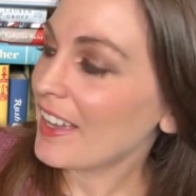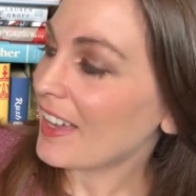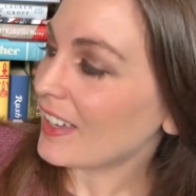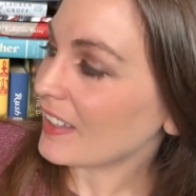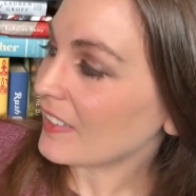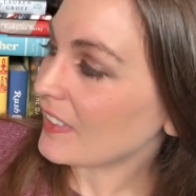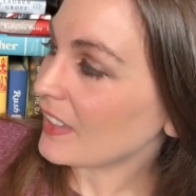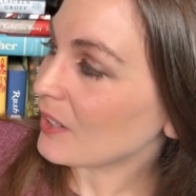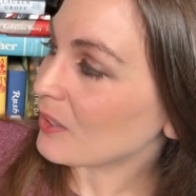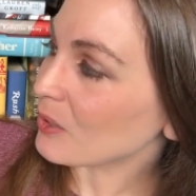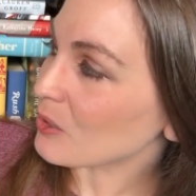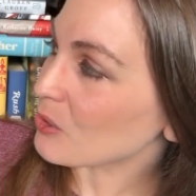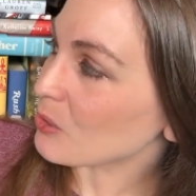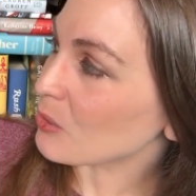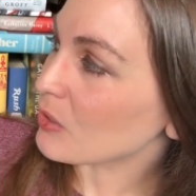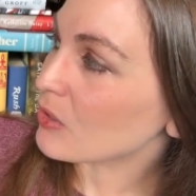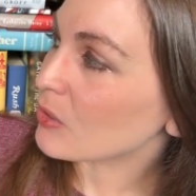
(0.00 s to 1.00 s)
I think her
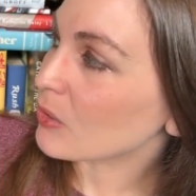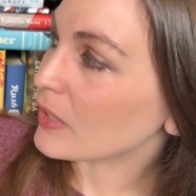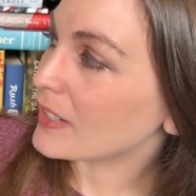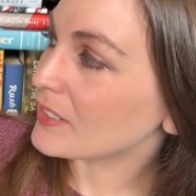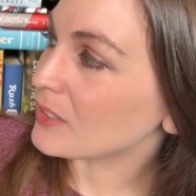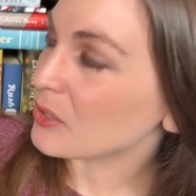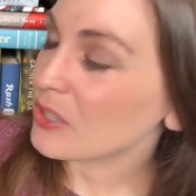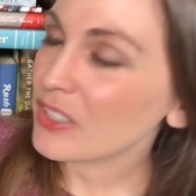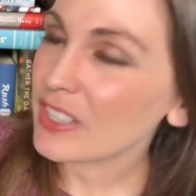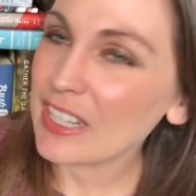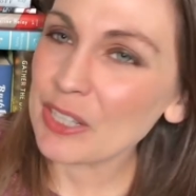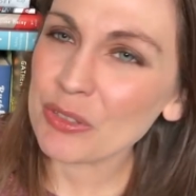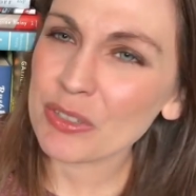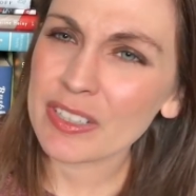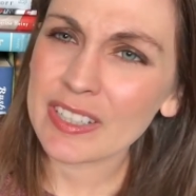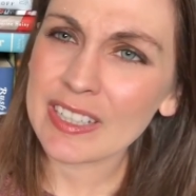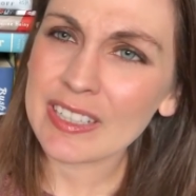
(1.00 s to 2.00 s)
short stories are just
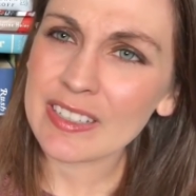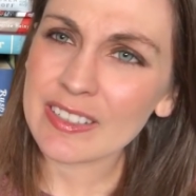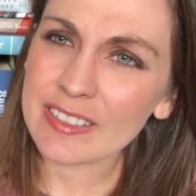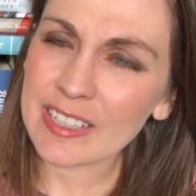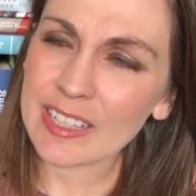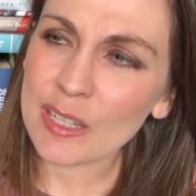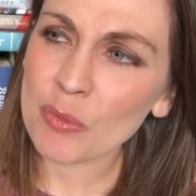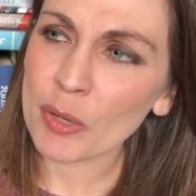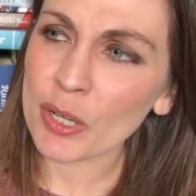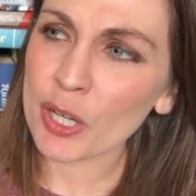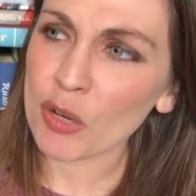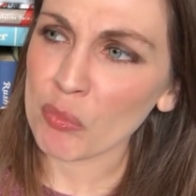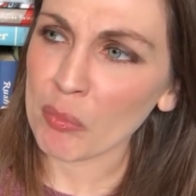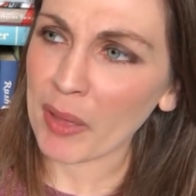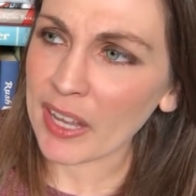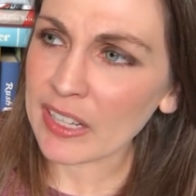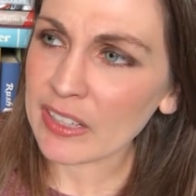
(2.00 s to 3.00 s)
interesting to see where
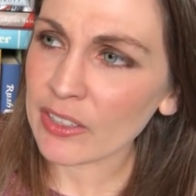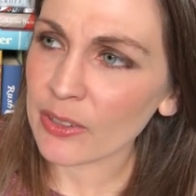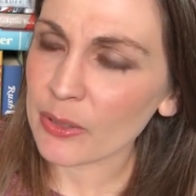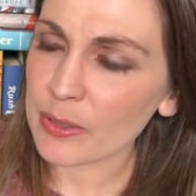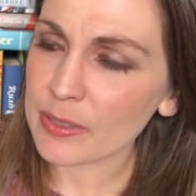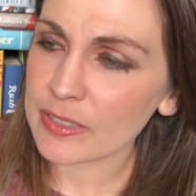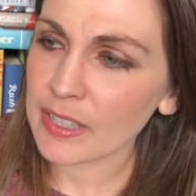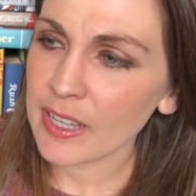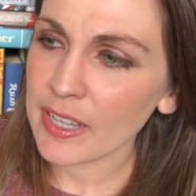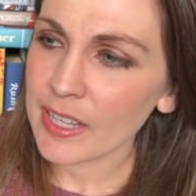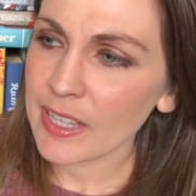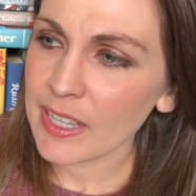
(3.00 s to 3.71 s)
her mind goes.